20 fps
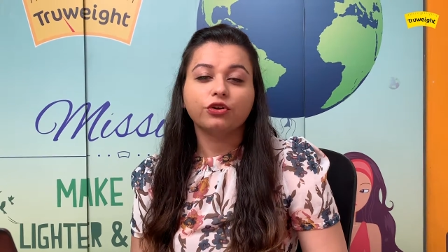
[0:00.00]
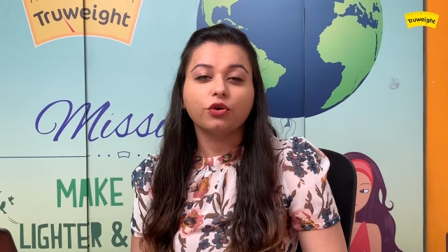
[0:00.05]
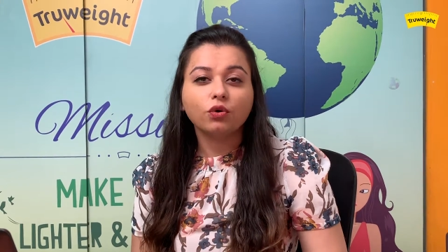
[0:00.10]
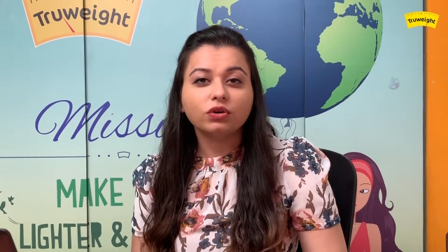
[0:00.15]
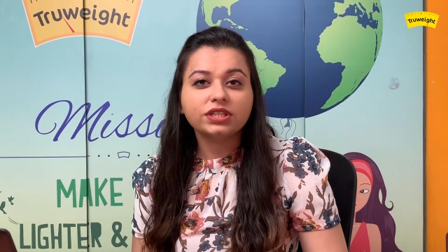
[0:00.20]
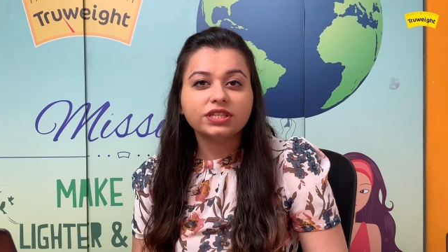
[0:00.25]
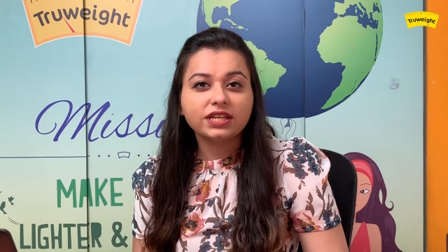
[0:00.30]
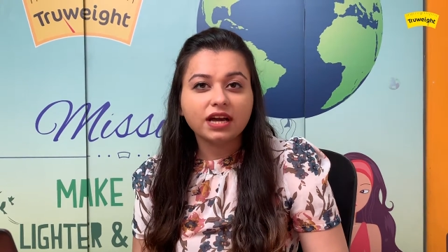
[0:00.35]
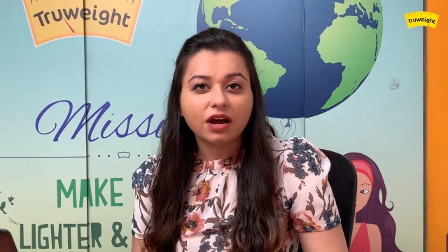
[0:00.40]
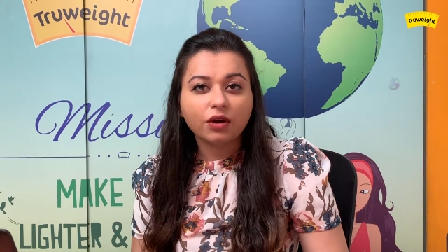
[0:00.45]

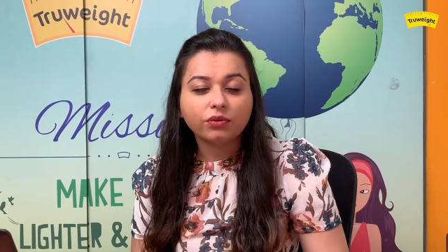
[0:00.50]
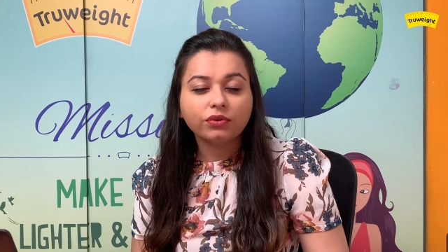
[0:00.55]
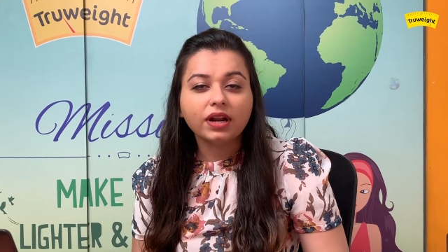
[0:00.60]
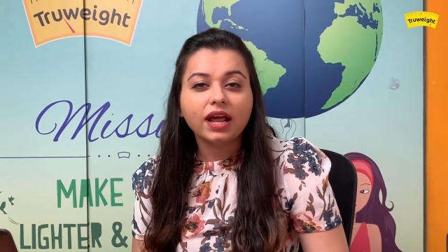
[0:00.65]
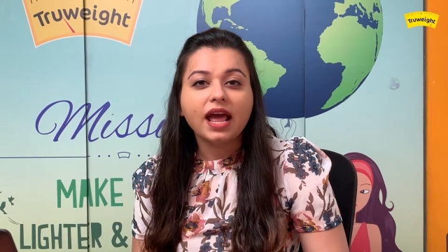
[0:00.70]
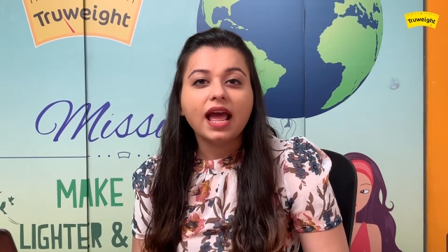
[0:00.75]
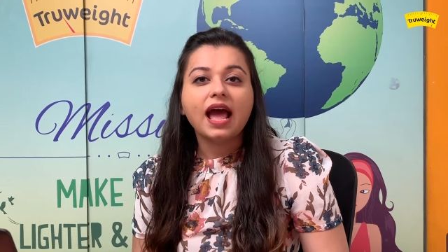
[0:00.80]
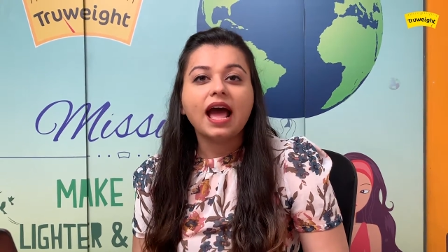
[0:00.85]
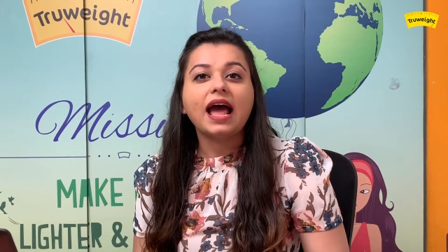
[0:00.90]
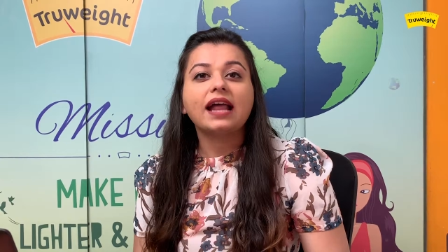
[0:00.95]
Note down
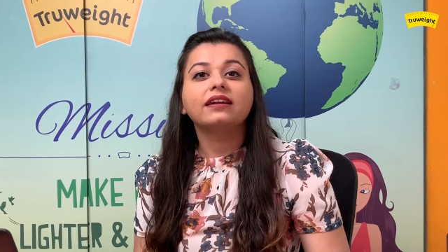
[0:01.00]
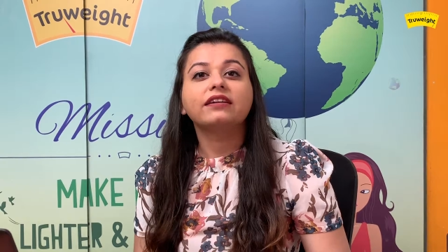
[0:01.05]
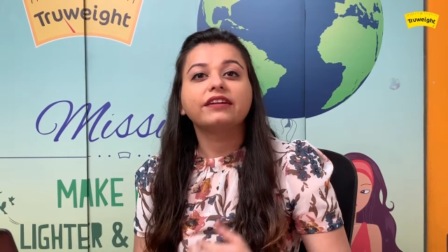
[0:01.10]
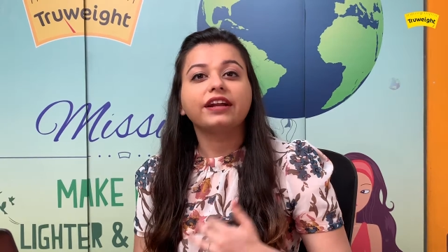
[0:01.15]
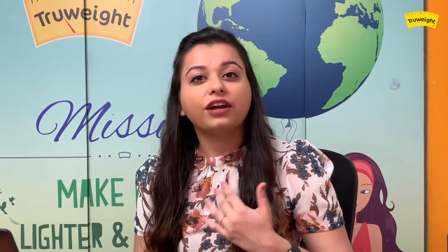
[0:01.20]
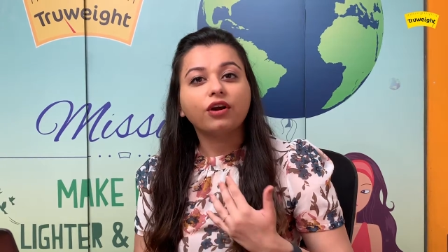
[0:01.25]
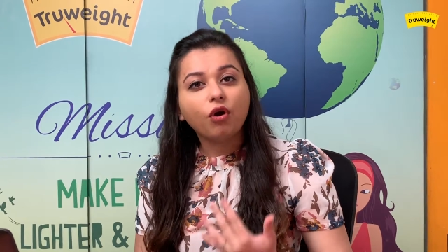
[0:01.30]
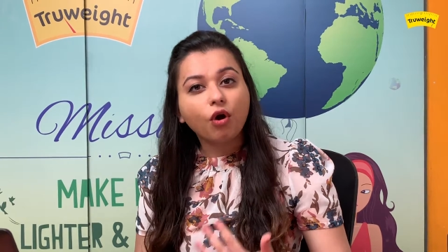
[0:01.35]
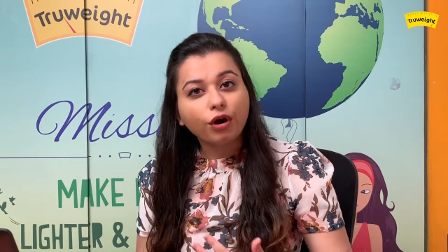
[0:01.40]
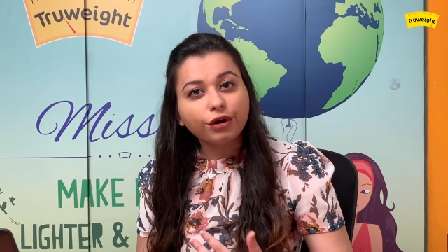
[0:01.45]
and
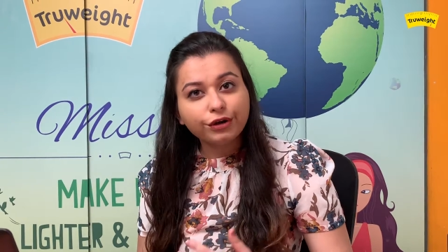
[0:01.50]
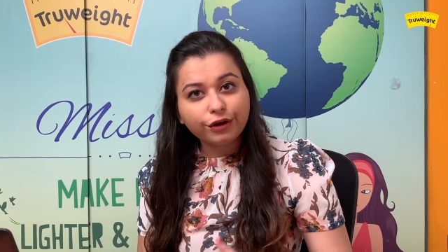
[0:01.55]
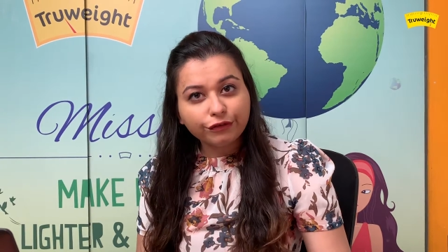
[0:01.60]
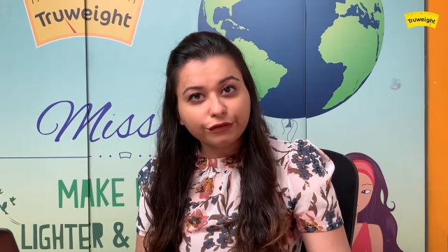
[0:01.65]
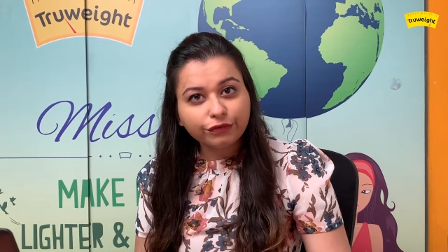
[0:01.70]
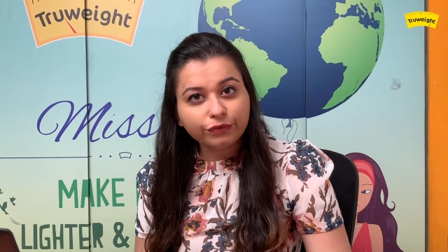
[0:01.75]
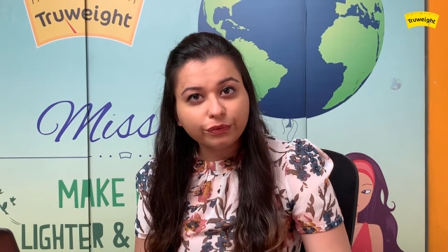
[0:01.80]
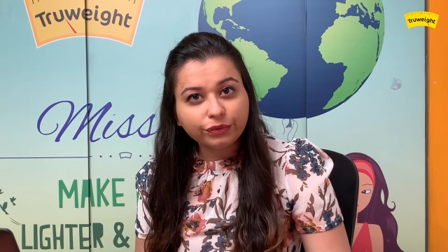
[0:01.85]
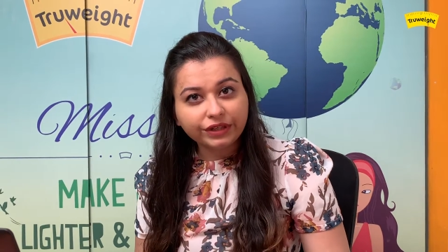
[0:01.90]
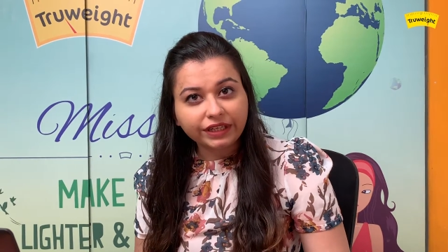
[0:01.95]
record your
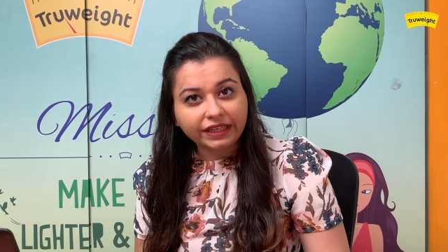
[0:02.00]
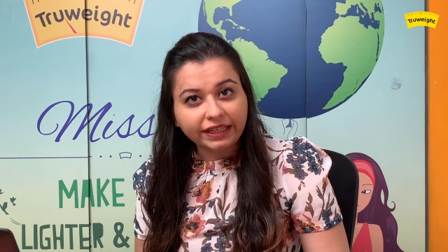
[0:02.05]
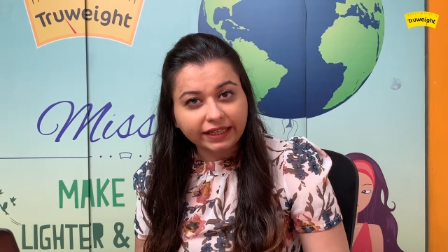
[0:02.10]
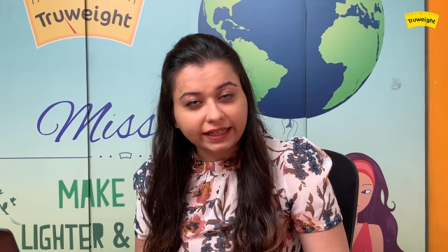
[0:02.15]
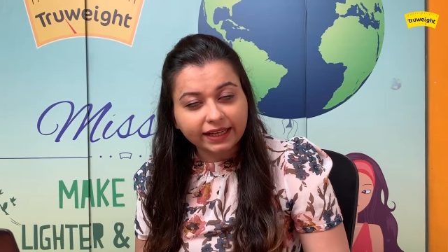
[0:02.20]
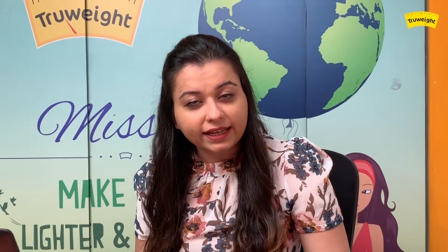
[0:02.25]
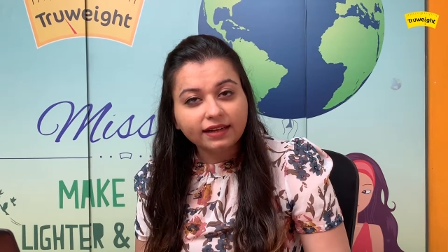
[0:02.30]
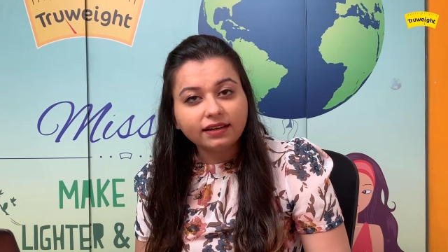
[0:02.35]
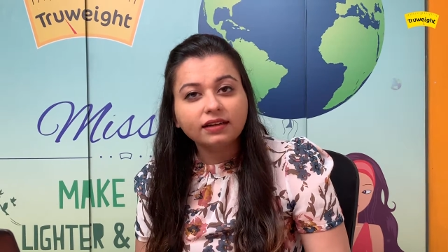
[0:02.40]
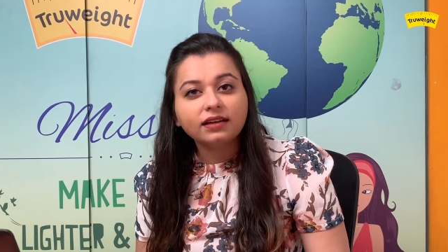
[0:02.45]
food
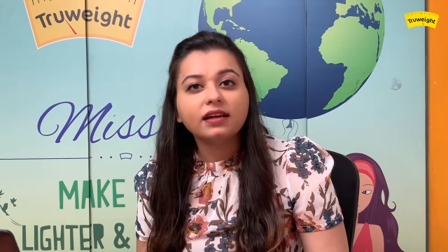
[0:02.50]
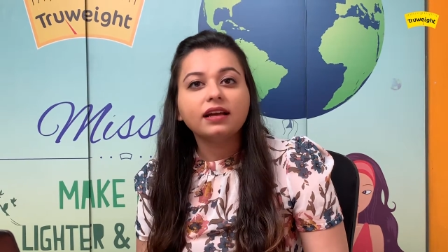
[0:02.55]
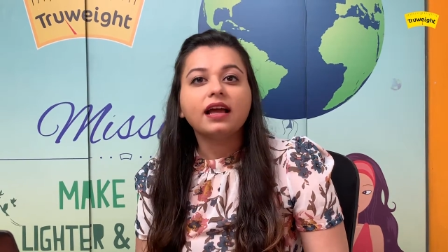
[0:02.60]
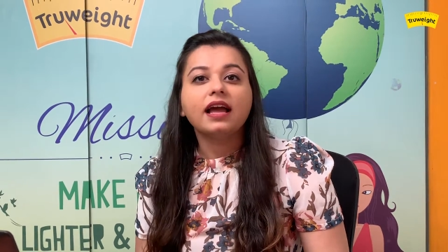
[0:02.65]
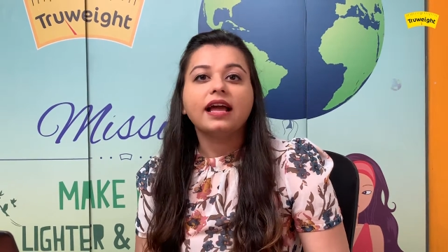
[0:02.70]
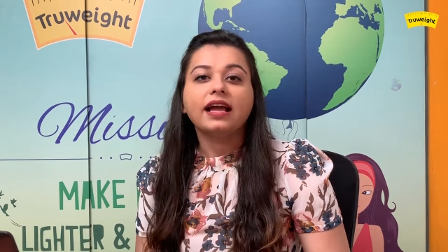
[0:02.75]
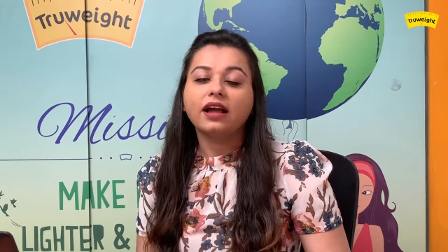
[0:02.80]
intake